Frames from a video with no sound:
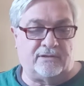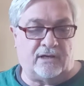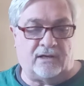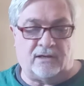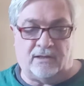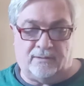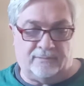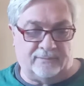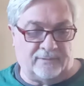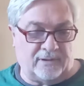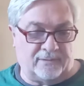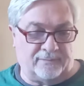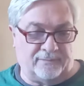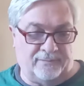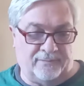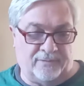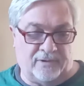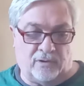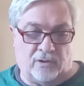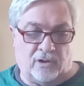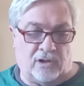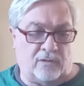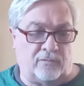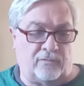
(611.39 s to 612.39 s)

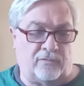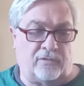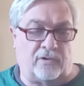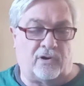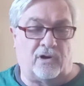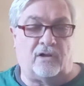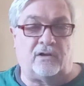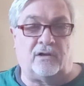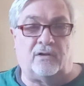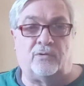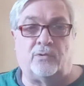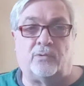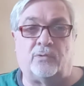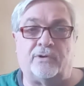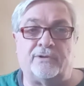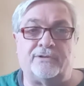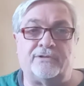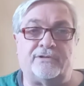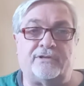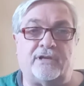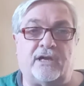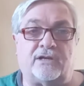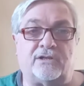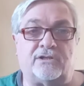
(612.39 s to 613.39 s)
the overall horn
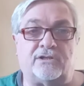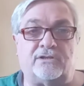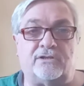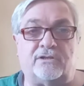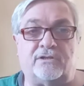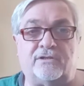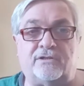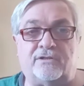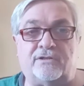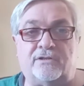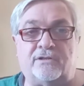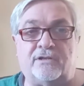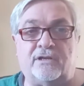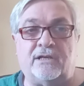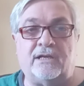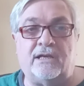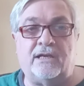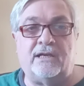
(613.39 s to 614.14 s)
sections